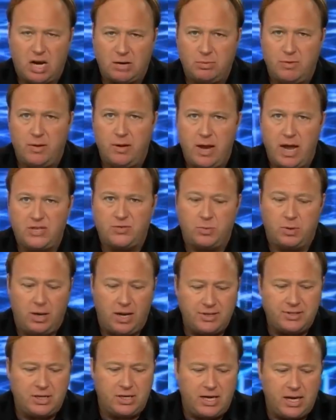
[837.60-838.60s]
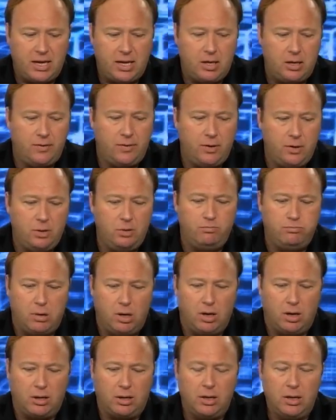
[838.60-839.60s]
segment, the next one. Let's get into the new
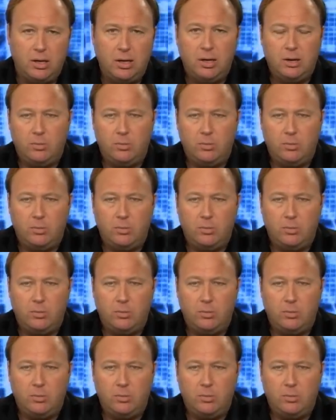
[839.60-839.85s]
book.